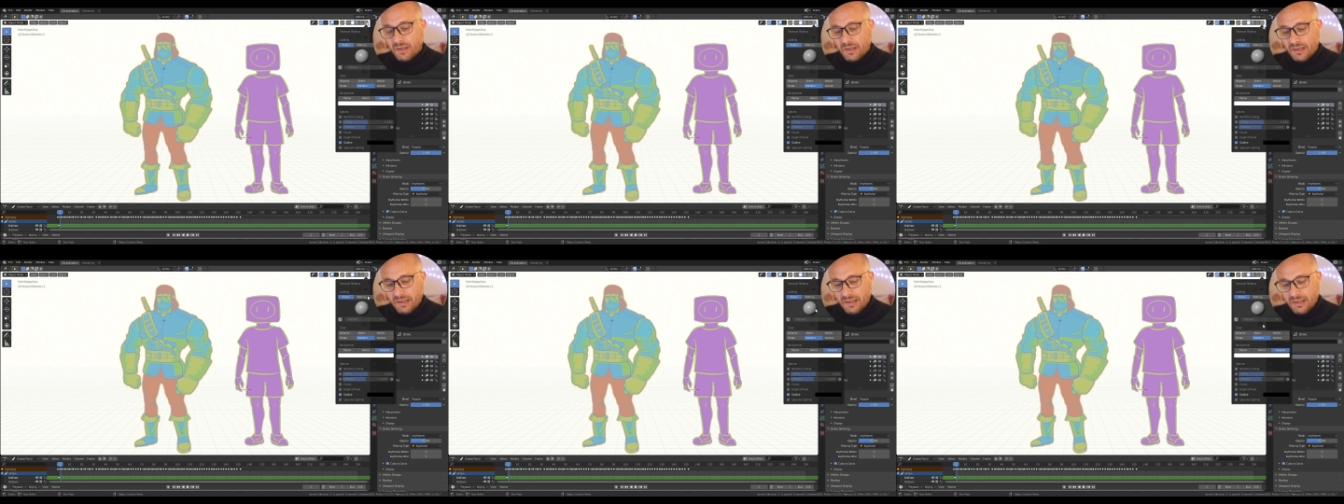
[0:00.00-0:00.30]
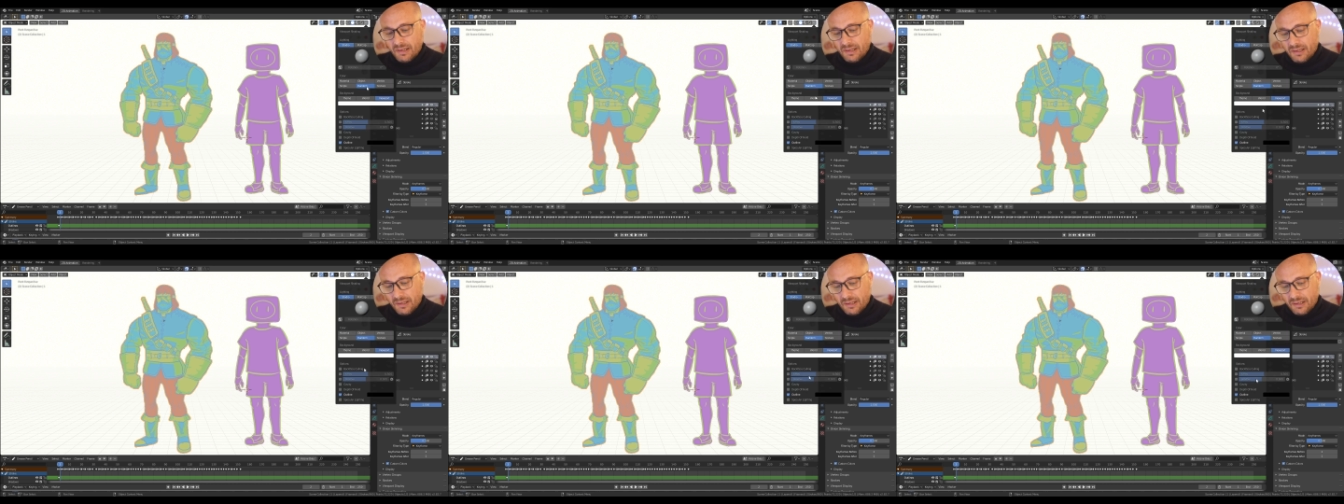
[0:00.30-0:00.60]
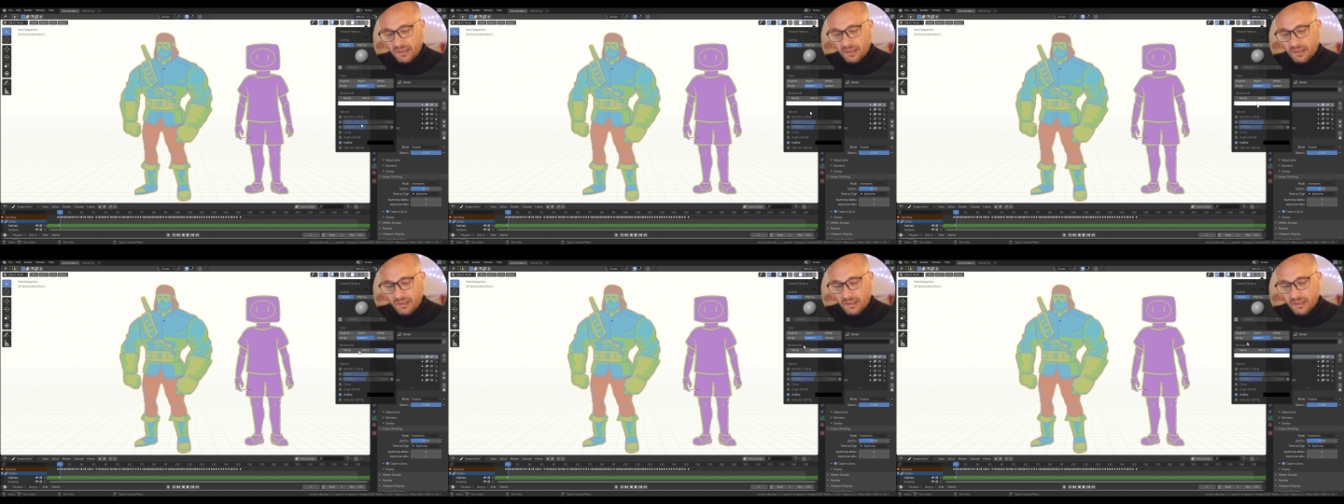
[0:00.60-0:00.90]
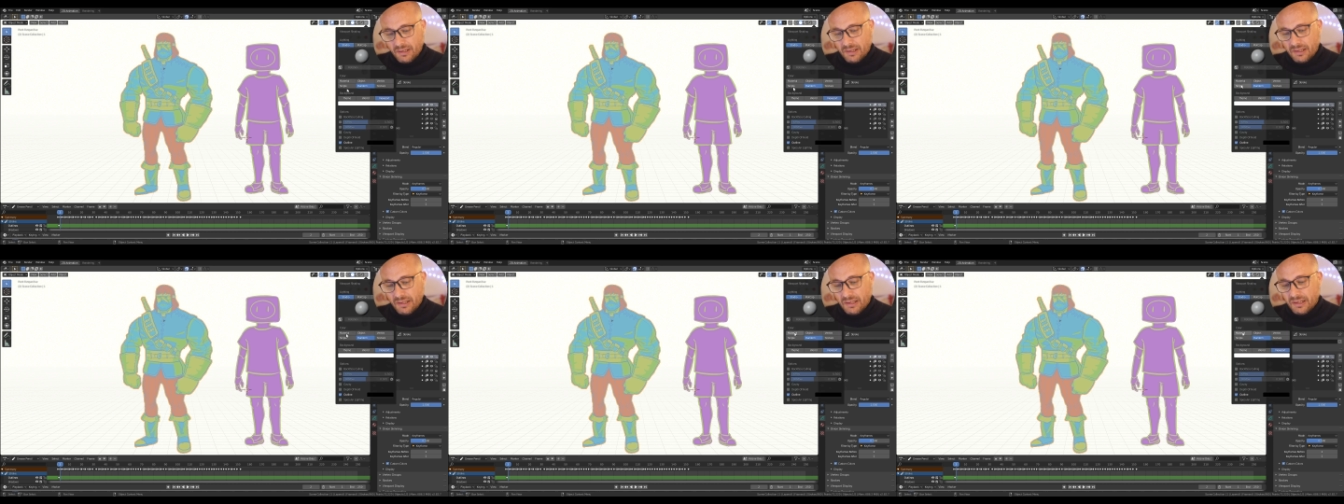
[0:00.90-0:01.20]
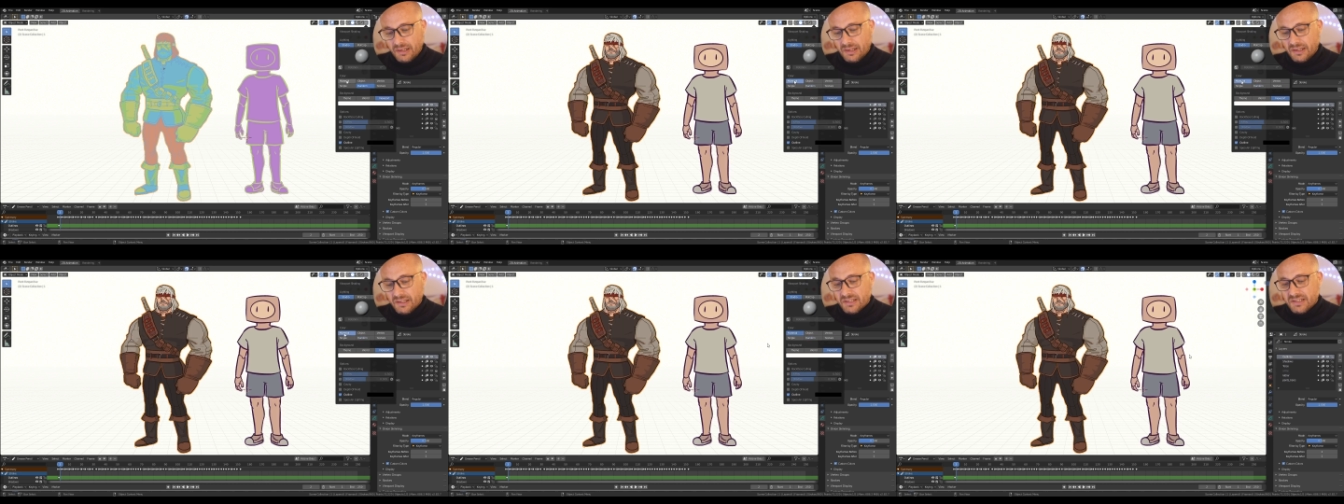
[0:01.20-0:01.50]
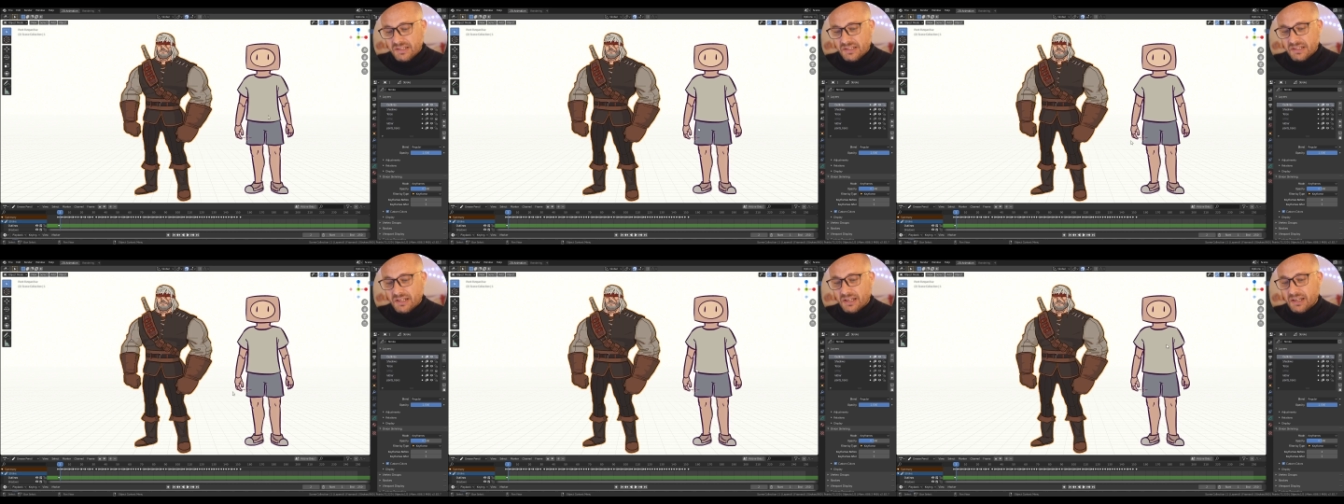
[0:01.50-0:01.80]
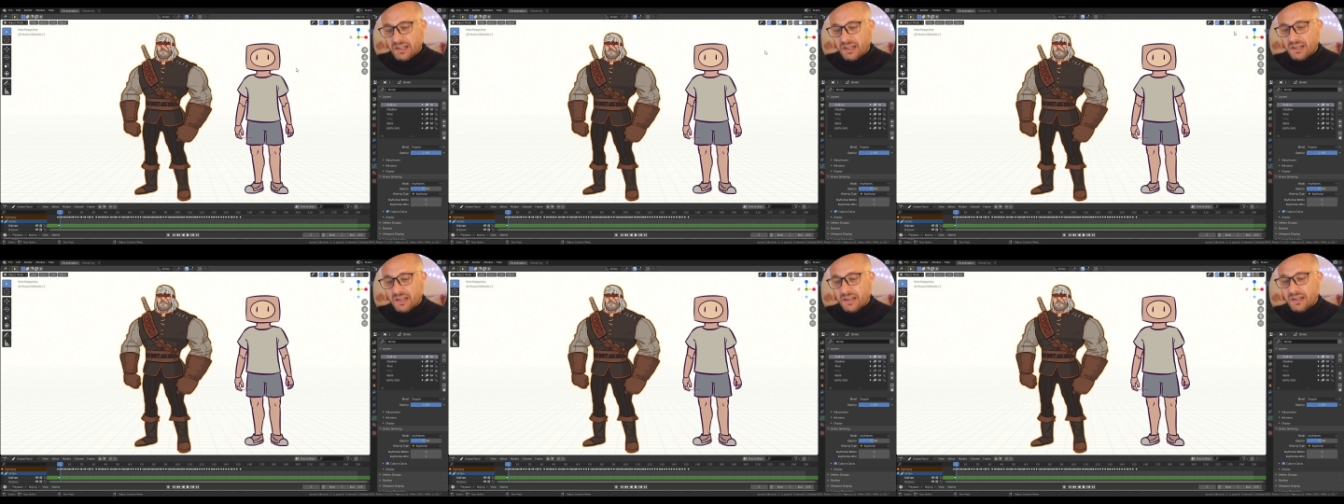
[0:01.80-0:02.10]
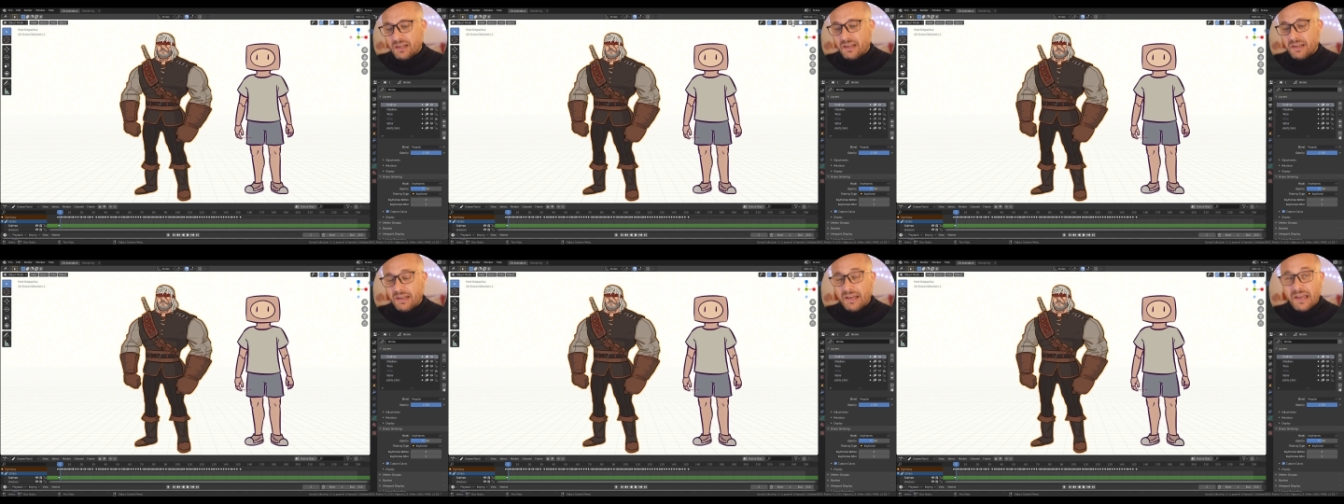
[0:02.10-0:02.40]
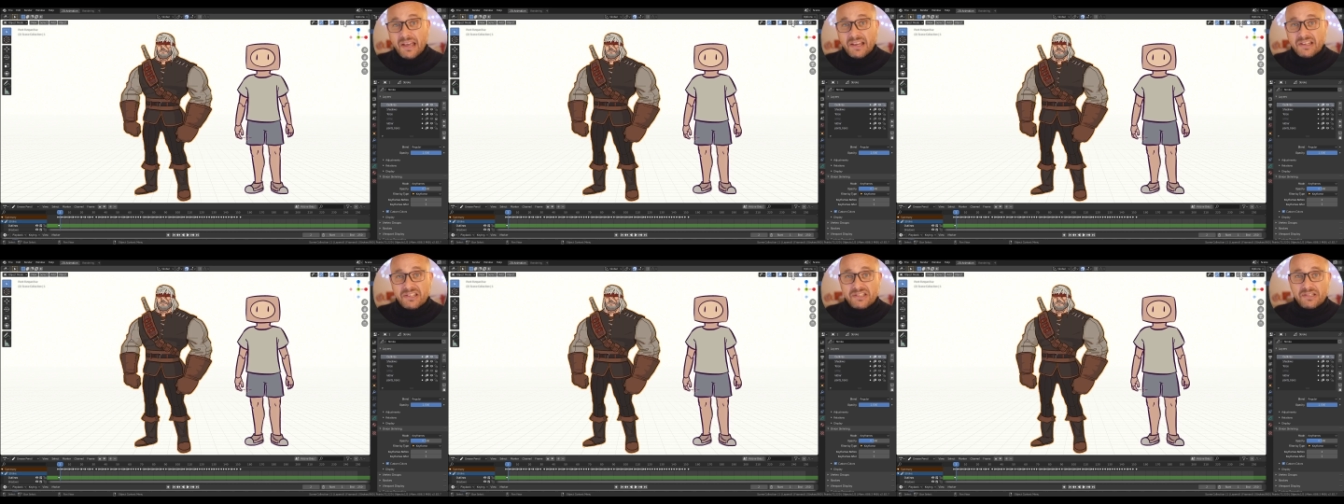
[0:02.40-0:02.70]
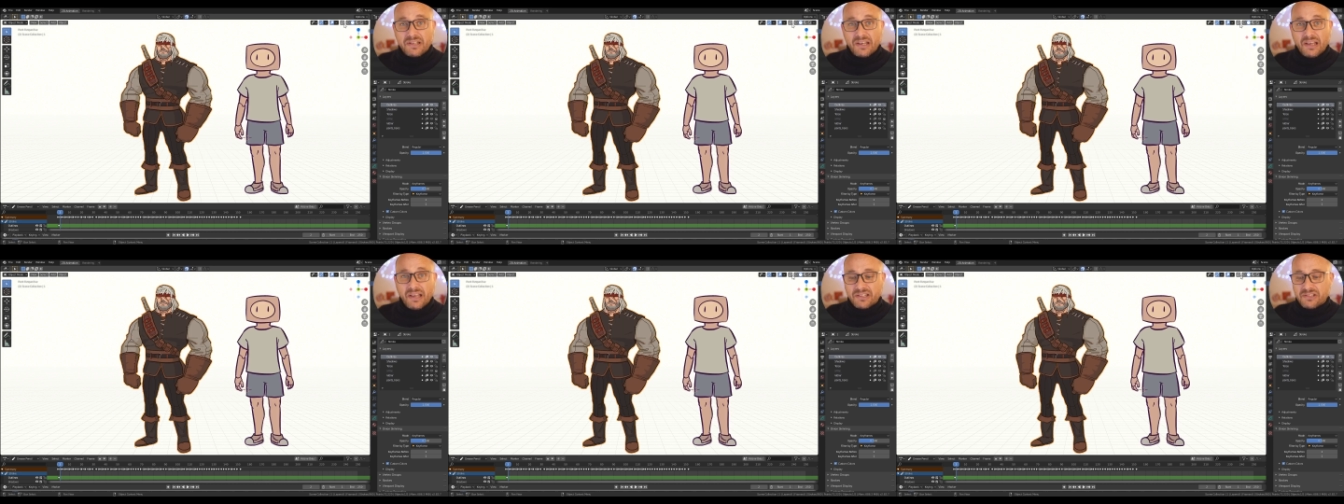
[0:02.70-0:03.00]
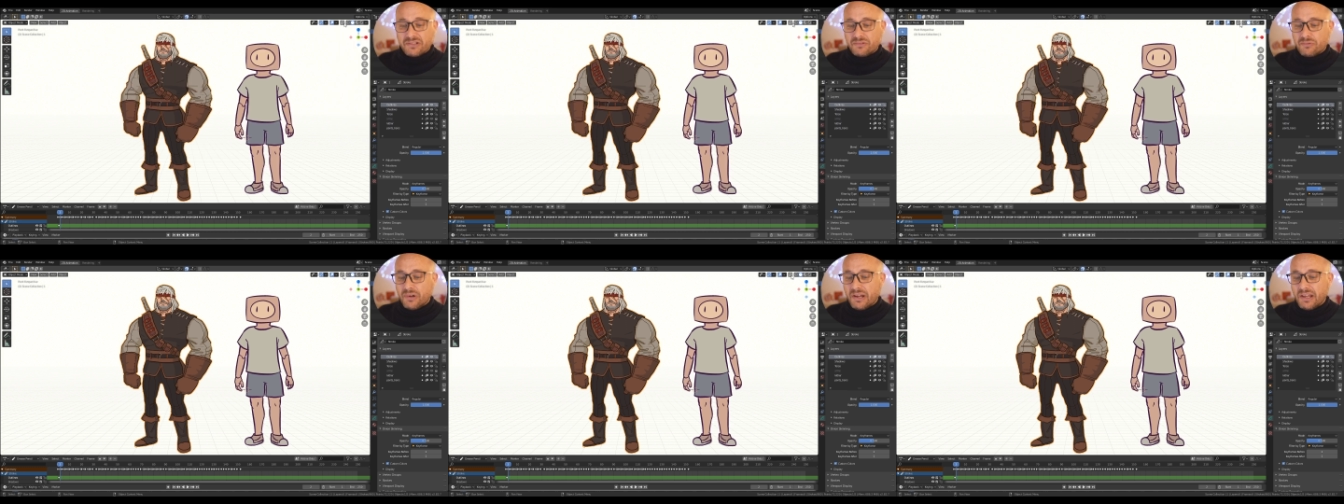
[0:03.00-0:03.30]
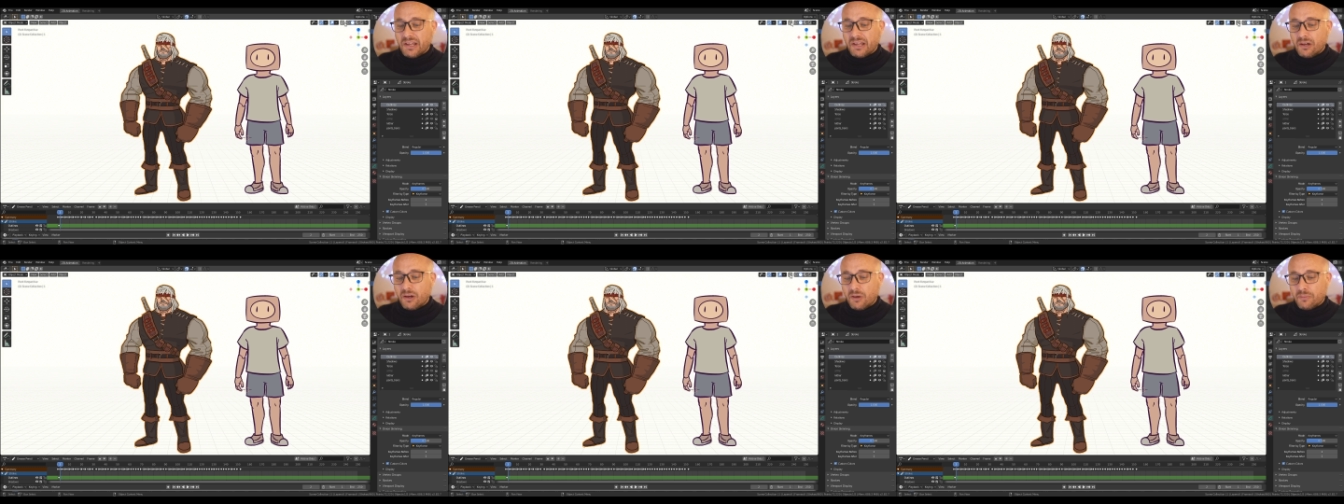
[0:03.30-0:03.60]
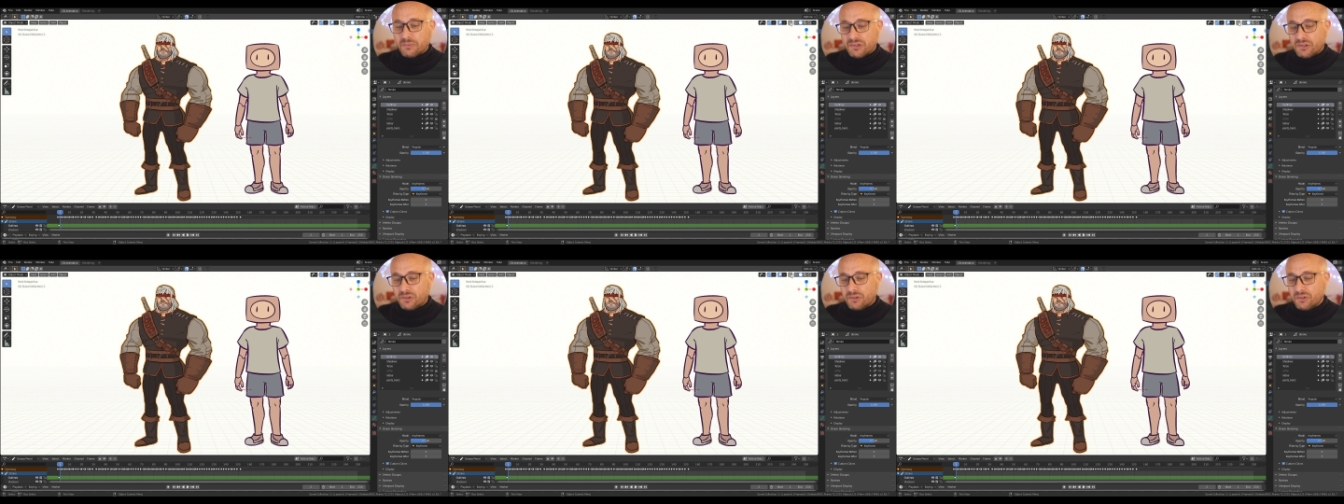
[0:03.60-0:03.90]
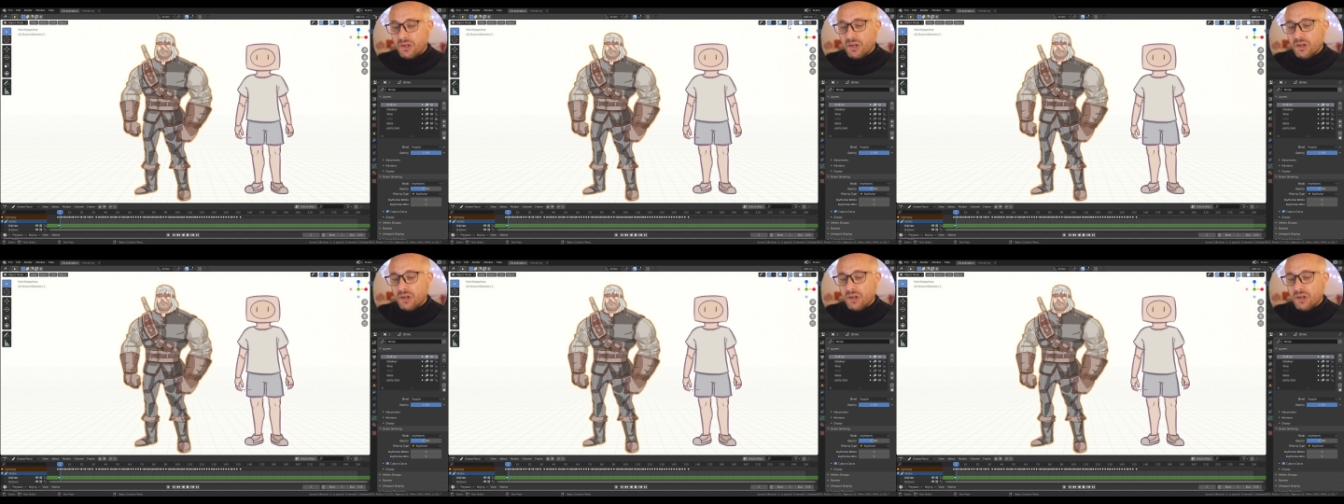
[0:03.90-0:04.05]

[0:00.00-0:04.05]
uh, is uh, X X-ray option.